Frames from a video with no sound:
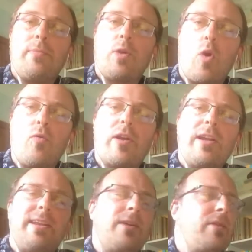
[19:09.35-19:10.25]
I'm
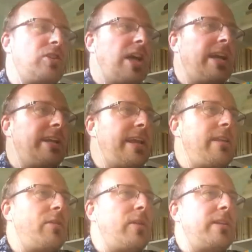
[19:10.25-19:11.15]
co-writing with Janet
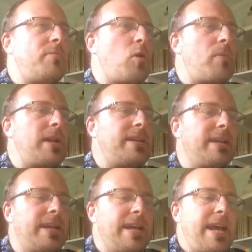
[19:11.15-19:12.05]
Aethwy at the moment,
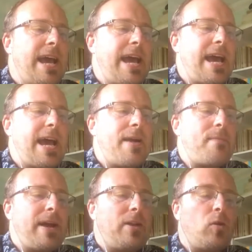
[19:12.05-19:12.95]

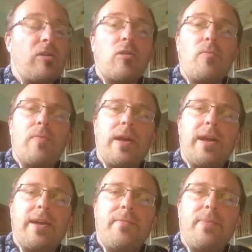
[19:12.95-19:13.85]
and also
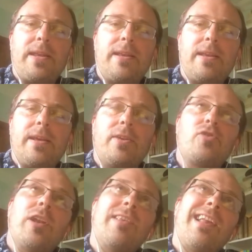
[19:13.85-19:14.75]
been
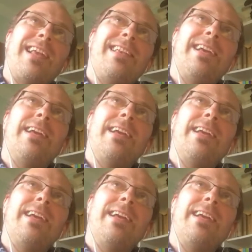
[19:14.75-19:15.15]
translating